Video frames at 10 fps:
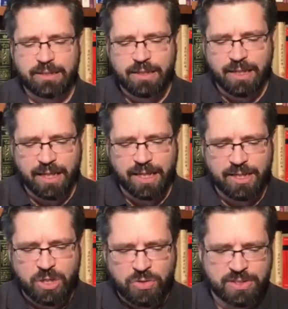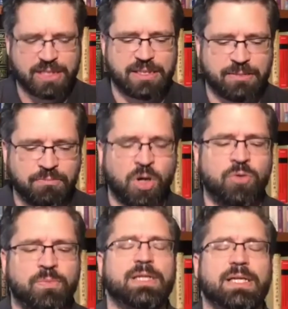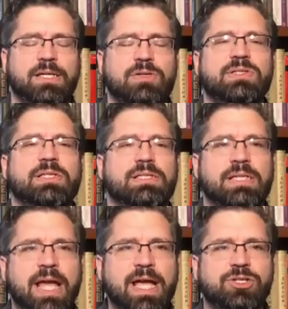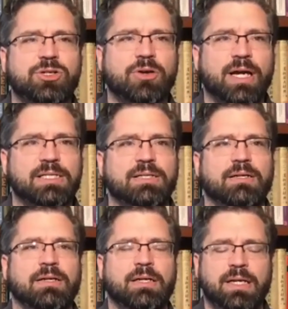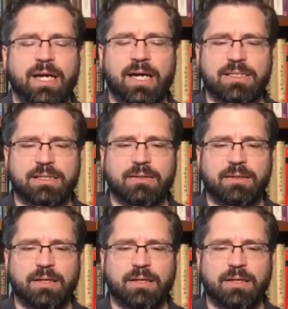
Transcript: he uses a moment, he uses nature as a